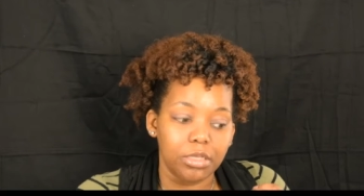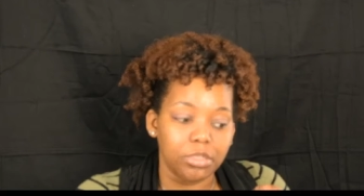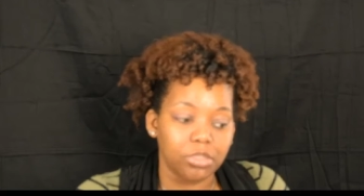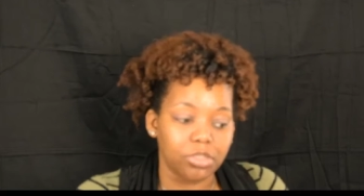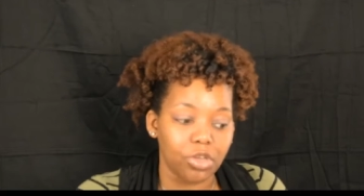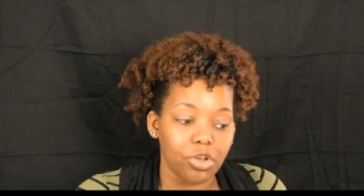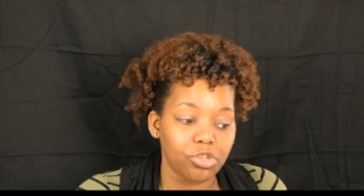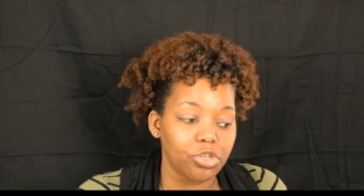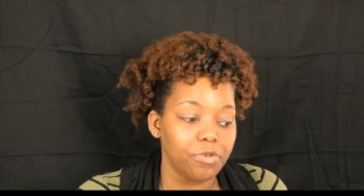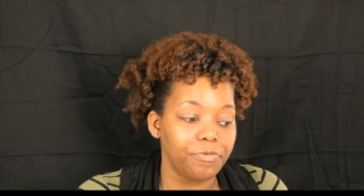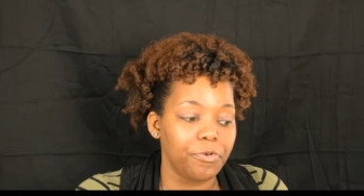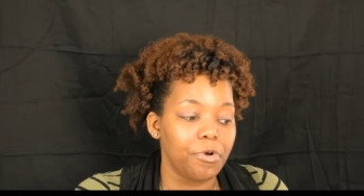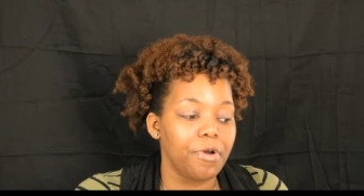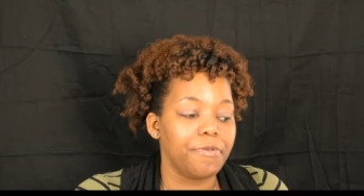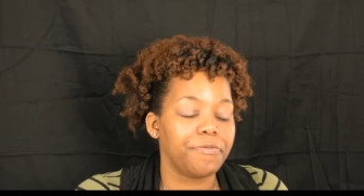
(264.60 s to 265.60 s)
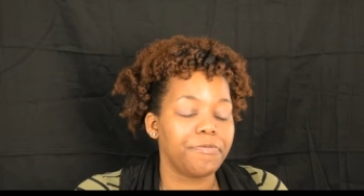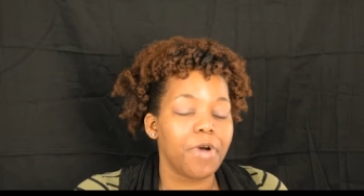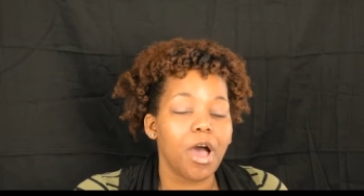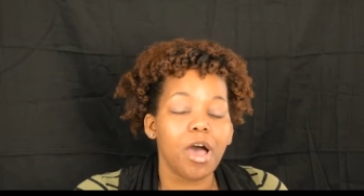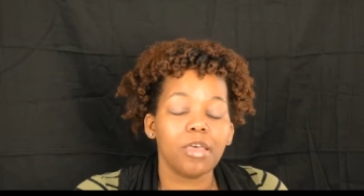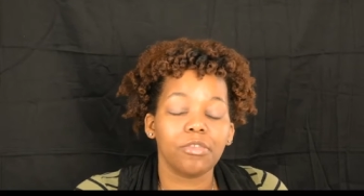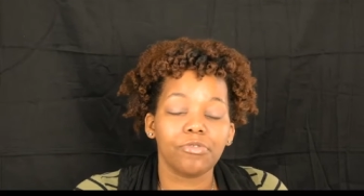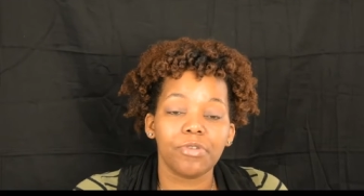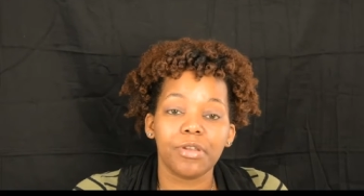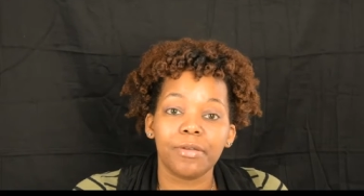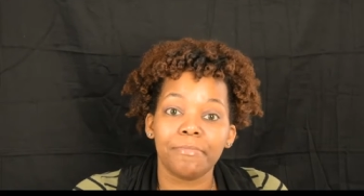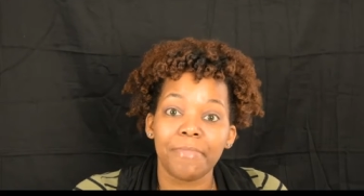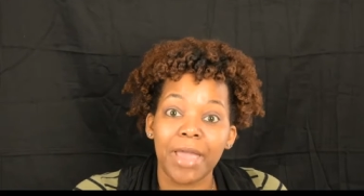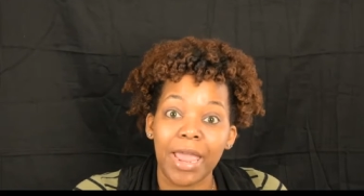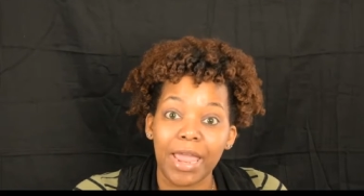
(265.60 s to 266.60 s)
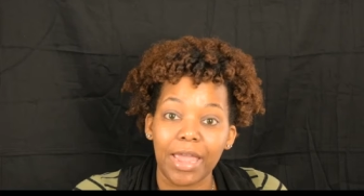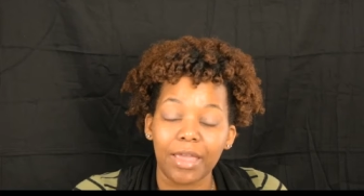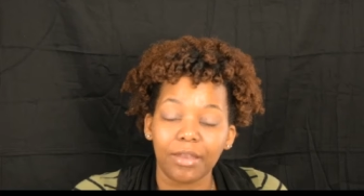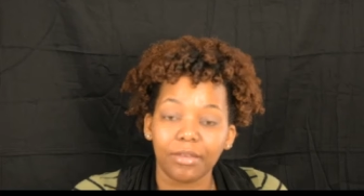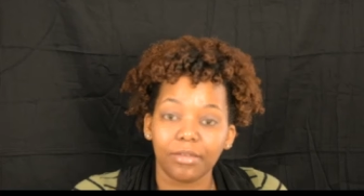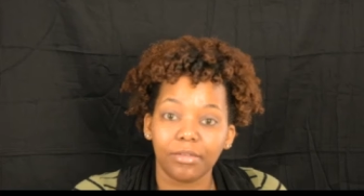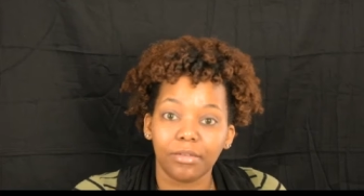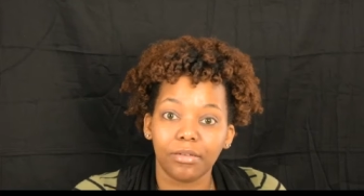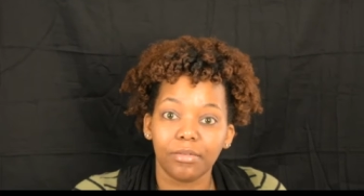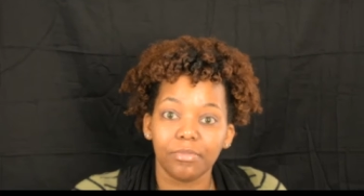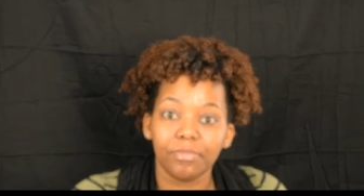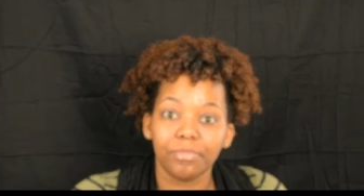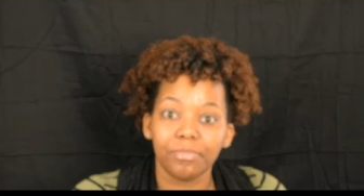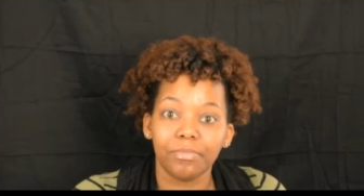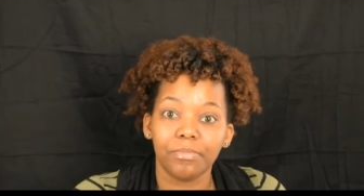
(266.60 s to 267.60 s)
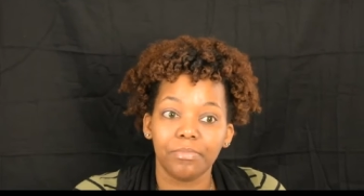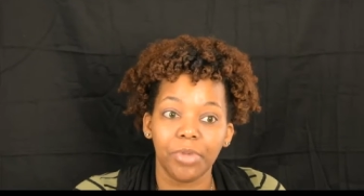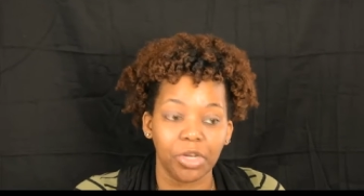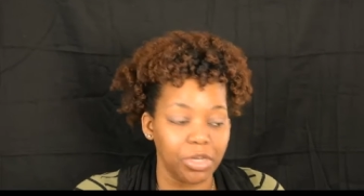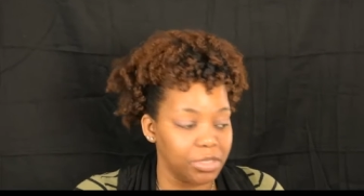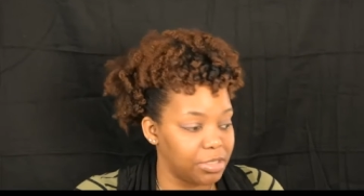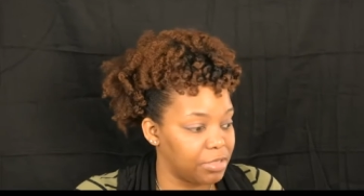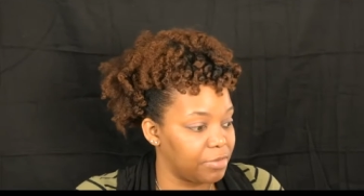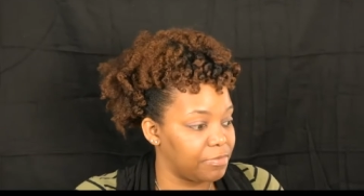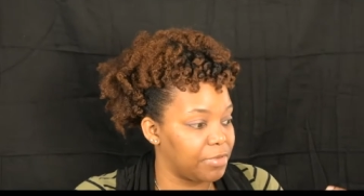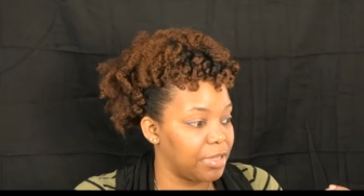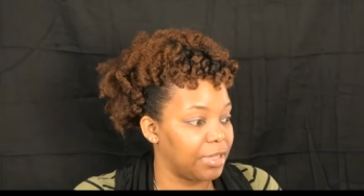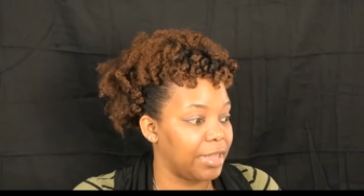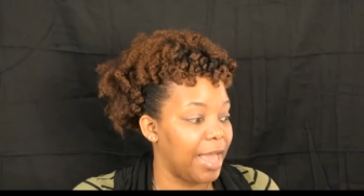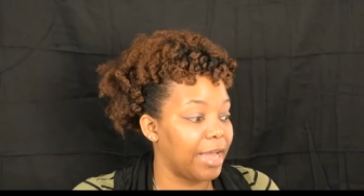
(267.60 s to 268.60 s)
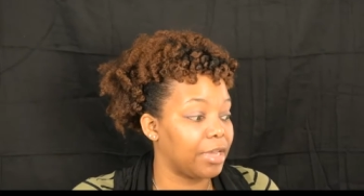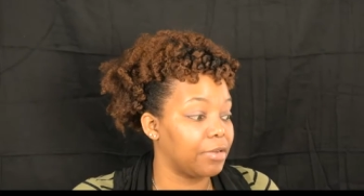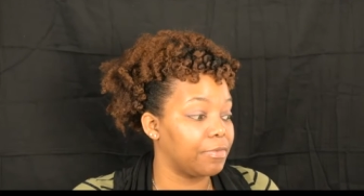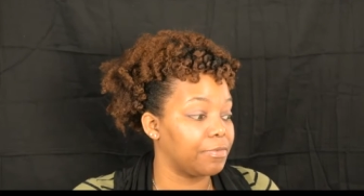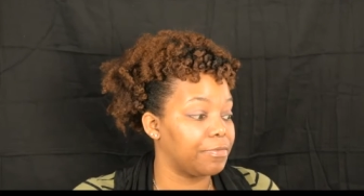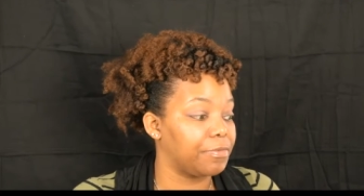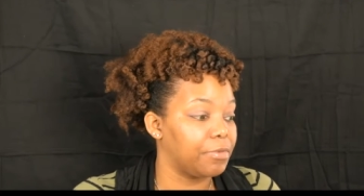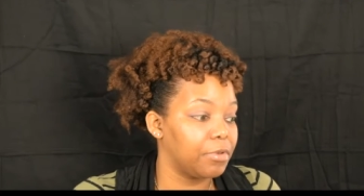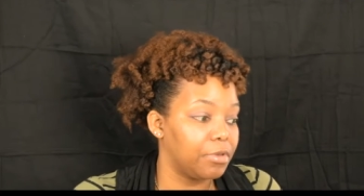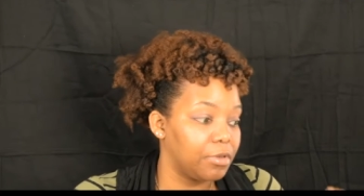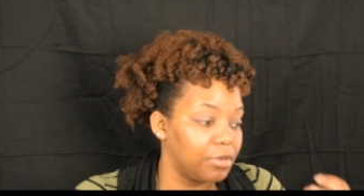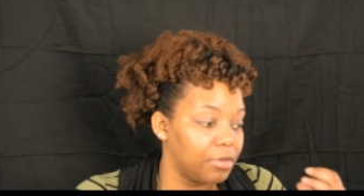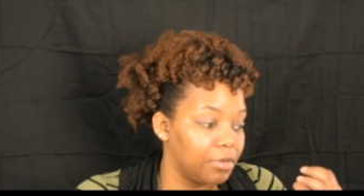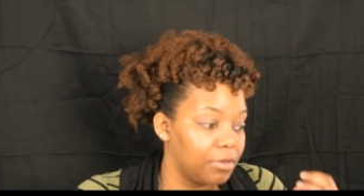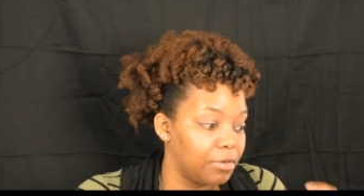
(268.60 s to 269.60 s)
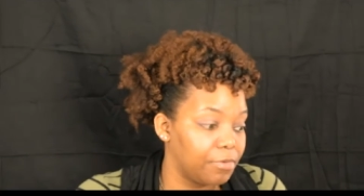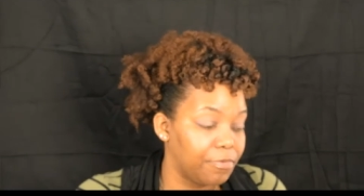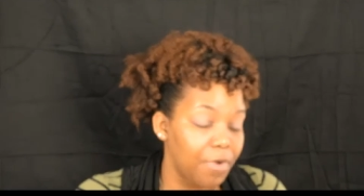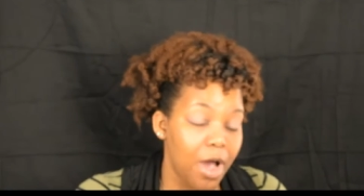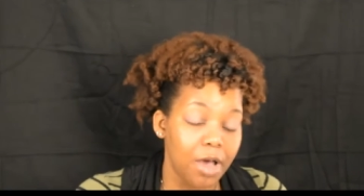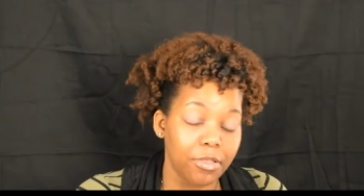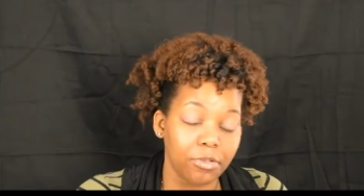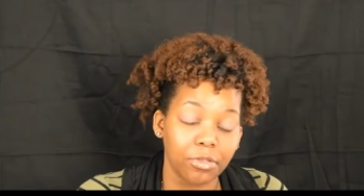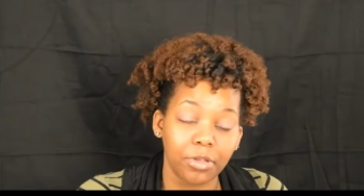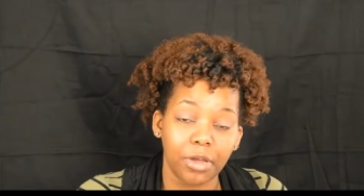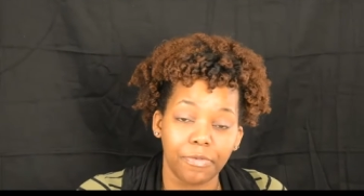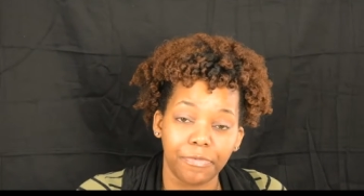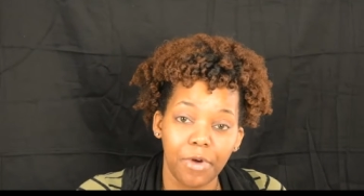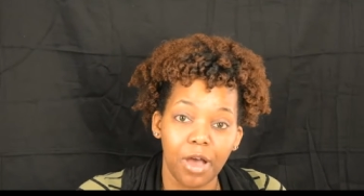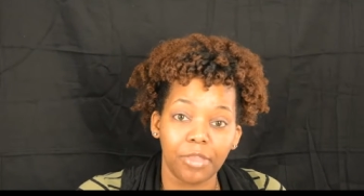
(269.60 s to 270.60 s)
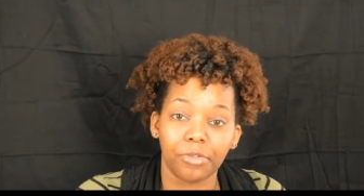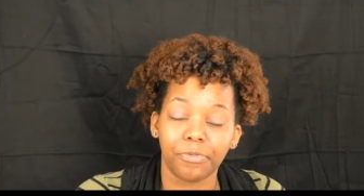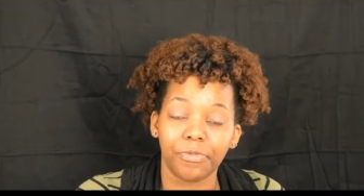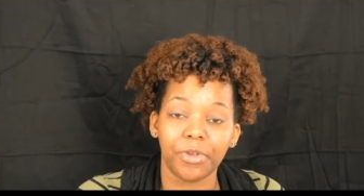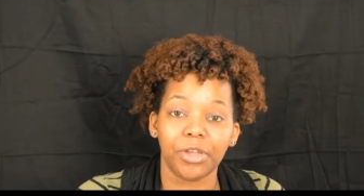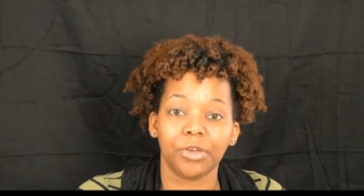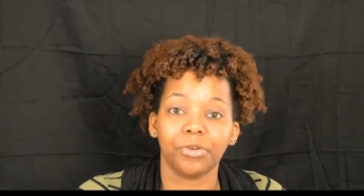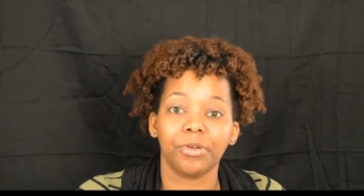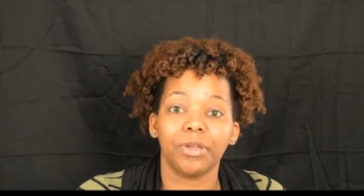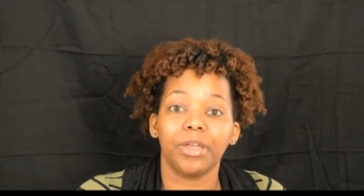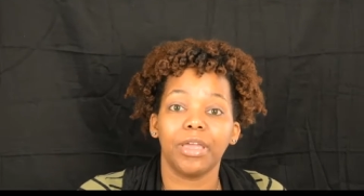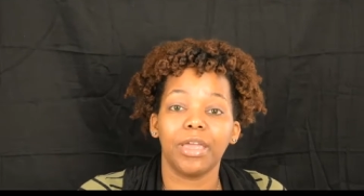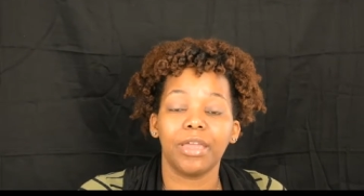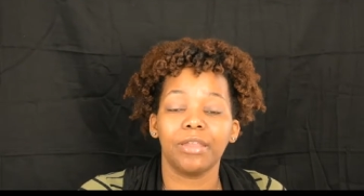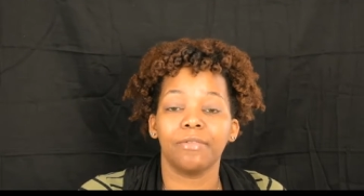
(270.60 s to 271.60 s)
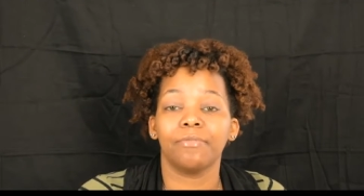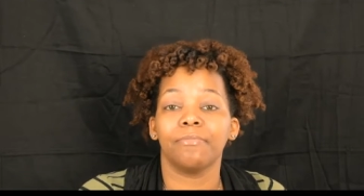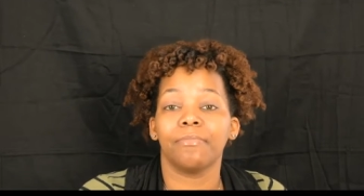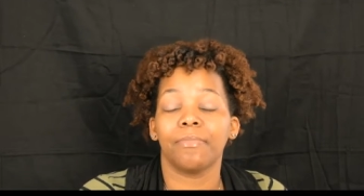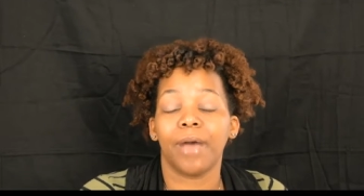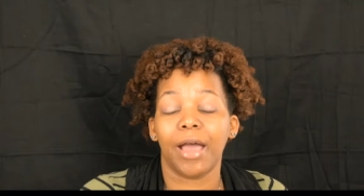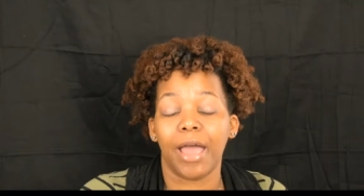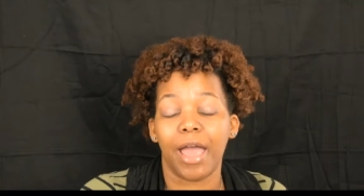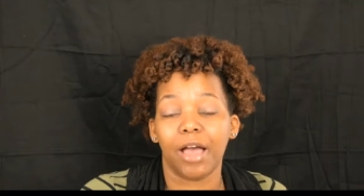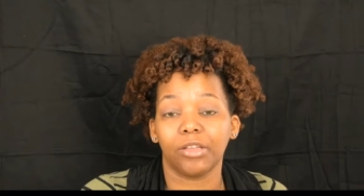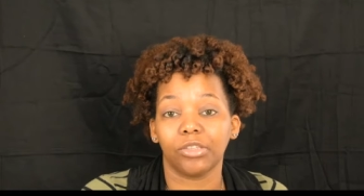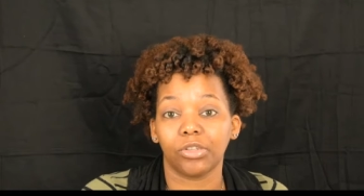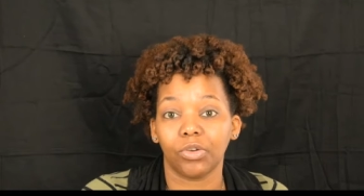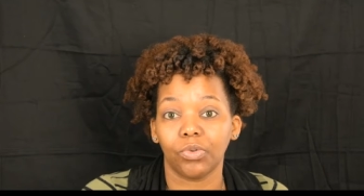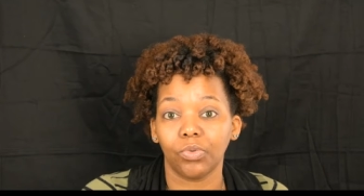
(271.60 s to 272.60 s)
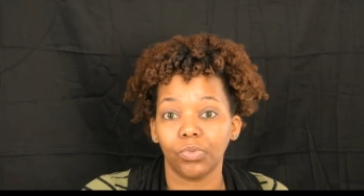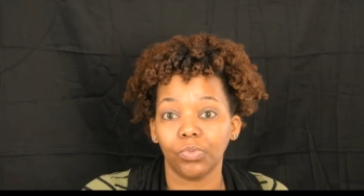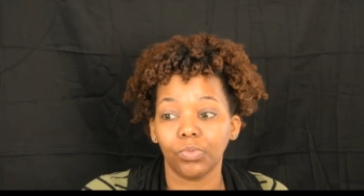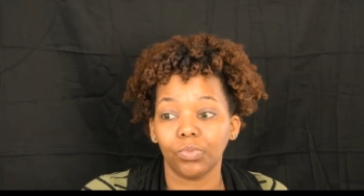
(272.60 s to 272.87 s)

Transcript: searching for a father in a man because of the lack of father, a father figure in my household.